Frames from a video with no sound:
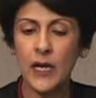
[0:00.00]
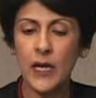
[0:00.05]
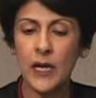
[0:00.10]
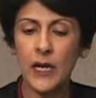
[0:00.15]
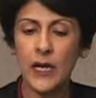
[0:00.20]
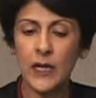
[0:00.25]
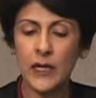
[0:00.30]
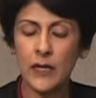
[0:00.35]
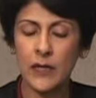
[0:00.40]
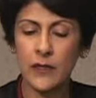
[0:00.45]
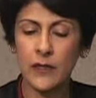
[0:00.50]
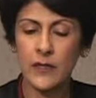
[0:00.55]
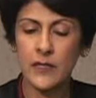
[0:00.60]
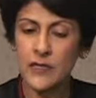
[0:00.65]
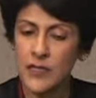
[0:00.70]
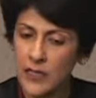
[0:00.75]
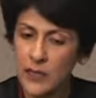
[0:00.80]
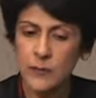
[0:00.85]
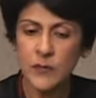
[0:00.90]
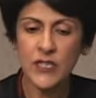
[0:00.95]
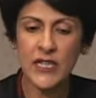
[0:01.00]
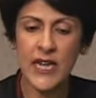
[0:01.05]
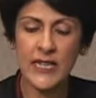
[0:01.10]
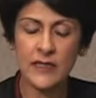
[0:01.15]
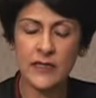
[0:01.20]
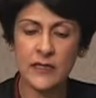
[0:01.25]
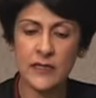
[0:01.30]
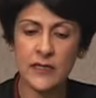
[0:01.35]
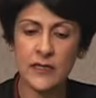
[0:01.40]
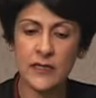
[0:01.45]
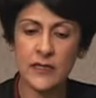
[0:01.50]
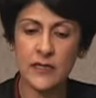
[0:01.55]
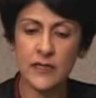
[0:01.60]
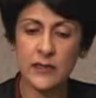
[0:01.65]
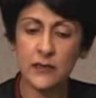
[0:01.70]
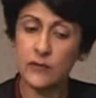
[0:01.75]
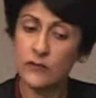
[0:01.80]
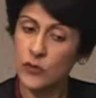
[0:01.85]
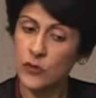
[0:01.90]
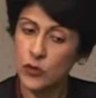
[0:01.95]
uh, circumstances,
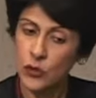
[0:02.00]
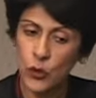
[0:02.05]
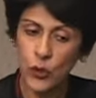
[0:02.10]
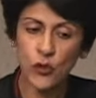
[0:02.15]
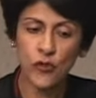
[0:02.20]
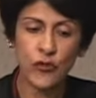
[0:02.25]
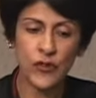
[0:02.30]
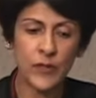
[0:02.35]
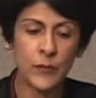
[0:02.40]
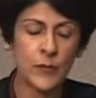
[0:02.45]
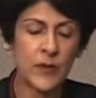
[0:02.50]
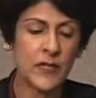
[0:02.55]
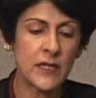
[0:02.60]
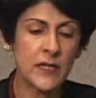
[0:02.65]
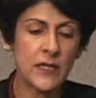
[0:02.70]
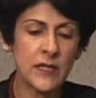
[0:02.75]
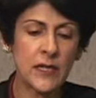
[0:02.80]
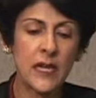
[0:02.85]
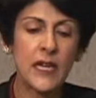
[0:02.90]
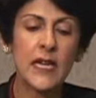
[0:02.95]
good treatment,